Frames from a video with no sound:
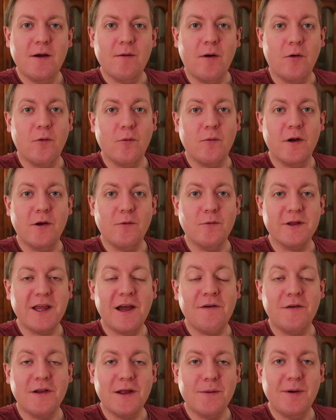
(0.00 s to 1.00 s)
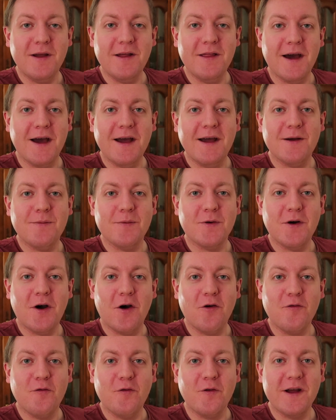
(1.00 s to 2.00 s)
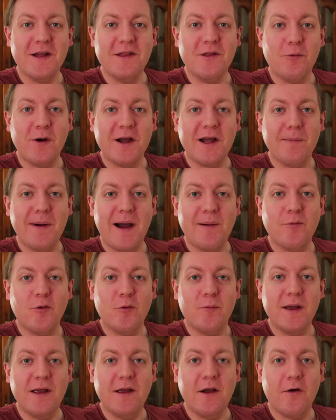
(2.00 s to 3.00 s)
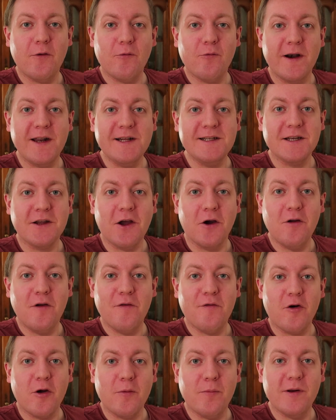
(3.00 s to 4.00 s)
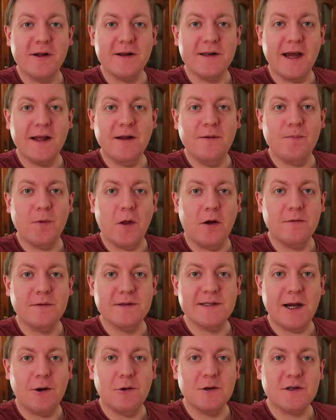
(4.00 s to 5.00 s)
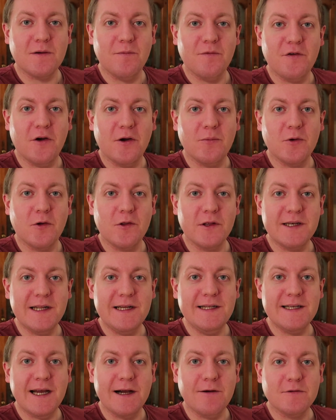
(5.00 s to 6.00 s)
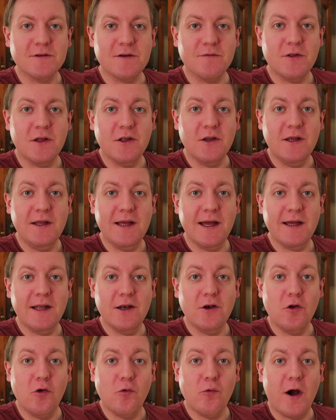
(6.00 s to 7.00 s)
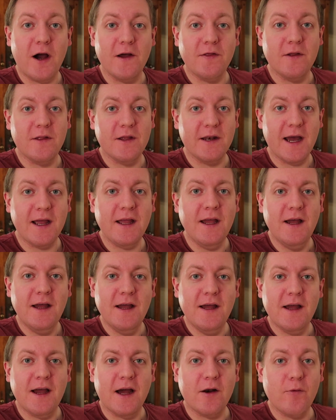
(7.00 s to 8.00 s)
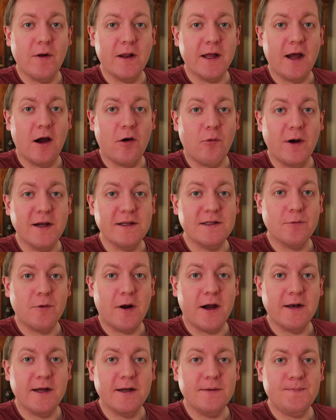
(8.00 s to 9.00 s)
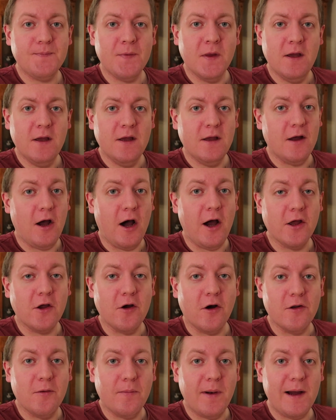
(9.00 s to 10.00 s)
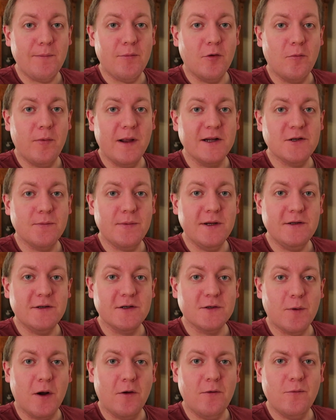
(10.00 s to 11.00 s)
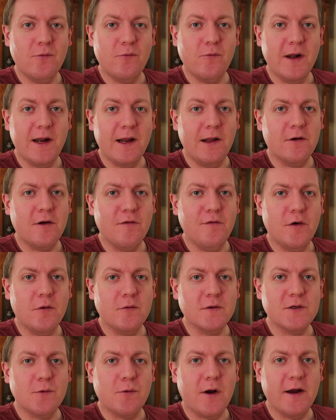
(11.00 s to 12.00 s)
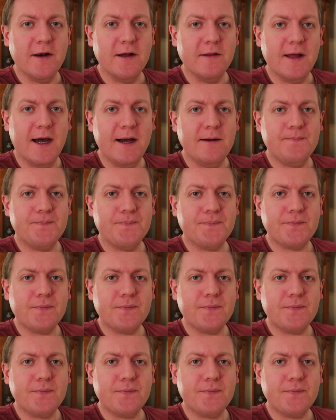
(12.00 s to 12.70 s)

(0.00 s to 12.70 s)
Well, we'll definitely be there, but hopefully the Wicker Man will be ready to go for opening day. Alton Towers confirmed all the details of the new ride the other day, and I really can't wait to ride it. Icon at Blackpool Pleasure Beach as well, really looking forward to riding that.